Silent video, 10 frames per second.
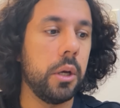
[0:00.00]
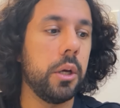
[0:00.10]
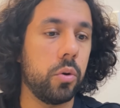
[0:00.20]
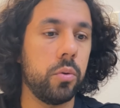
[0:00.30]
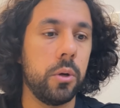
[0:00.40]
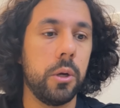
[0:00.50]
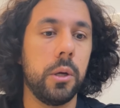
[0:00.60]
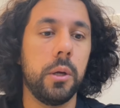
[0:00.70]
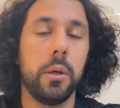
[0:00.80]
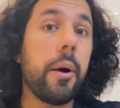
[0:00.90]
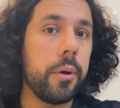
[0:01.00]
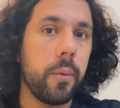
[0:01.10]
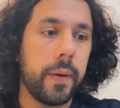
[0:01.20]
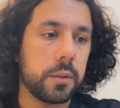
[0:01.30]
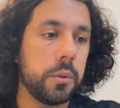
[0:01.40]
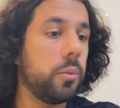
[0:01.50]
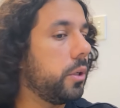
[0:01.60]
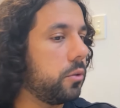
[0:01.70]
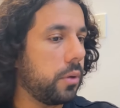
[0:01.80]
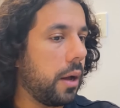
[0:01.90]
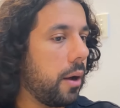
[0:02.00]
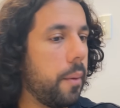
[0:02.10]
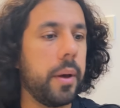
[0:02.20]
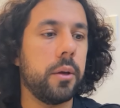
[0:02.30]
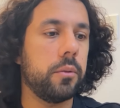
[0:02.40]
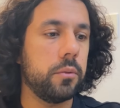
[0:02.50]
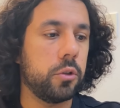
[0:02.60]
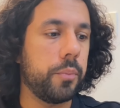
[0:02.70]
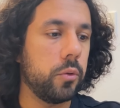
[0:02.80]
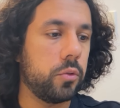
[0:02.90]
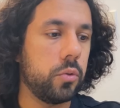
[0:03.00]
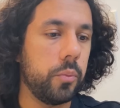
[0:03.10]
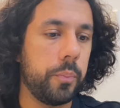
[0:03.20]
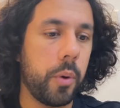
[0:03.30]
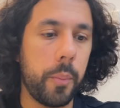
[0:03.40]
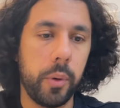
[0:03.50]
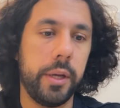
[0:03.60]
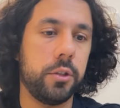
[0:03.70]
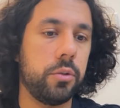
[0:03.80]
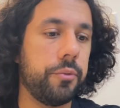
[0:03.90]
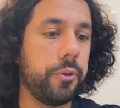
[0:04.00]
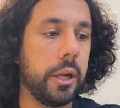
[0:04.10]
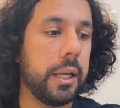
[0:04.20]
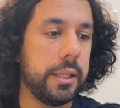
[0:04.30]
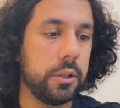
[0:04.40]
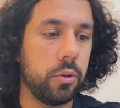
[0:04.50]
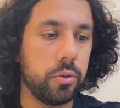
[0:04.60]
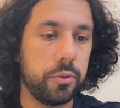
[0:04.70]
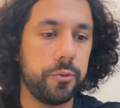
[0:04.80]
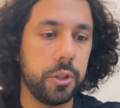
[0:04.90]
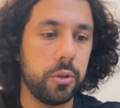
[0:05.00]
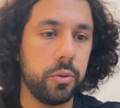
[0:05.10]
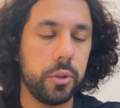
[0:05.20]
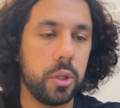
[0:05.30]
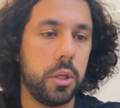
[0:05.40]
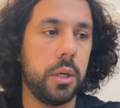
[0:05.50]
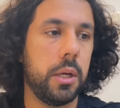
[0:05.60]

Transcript: So now you ask me, Luis, how am I supposed to populate, to fill in those fields?